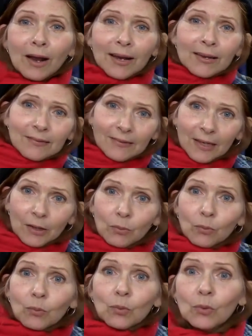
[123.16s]
nice
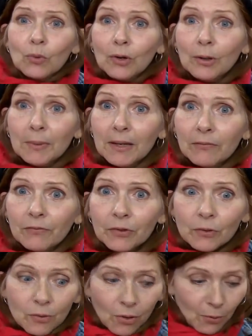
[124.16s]
and warm if
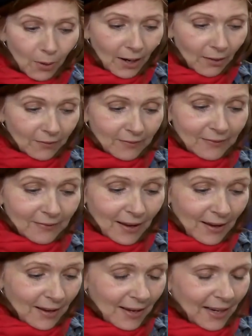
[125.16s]
you go
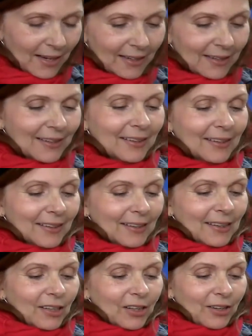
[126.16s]
outside.
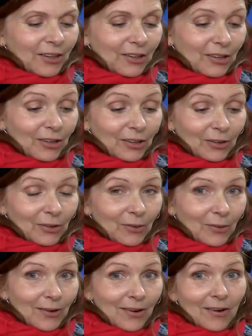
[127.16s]

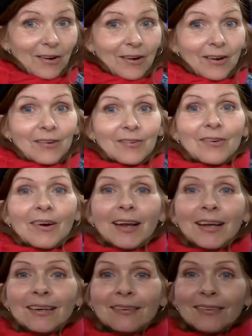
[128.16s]
You are right.